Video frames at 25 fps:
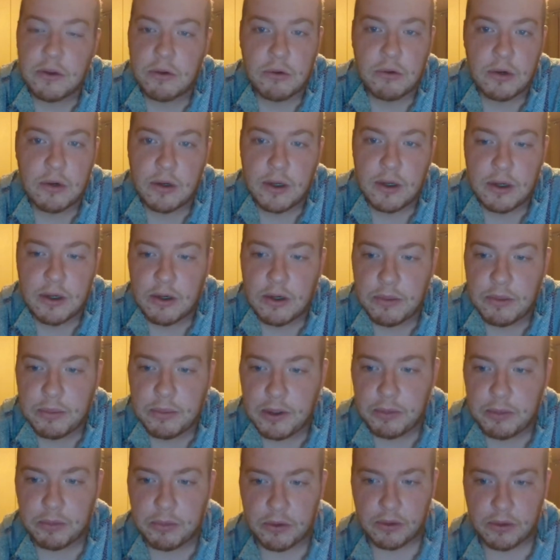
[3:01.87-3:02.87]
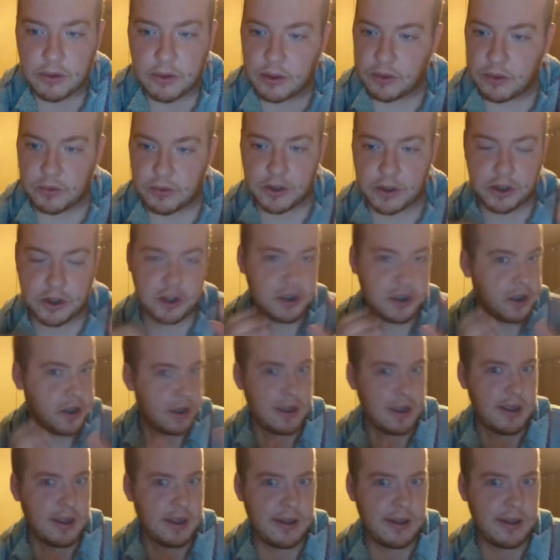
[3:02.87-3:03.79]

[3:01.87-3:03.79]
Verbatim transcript: the ordinary people. Which